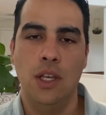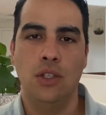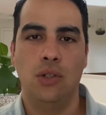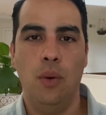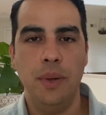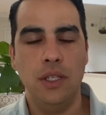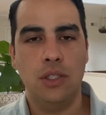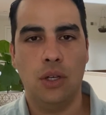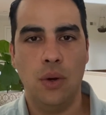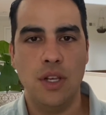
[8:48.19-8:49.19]
So don't be
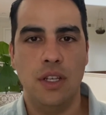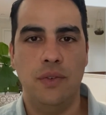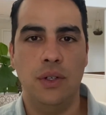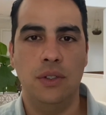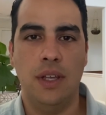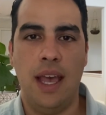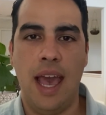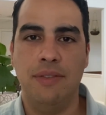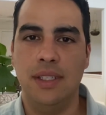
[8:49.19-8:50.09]
discouraged if you have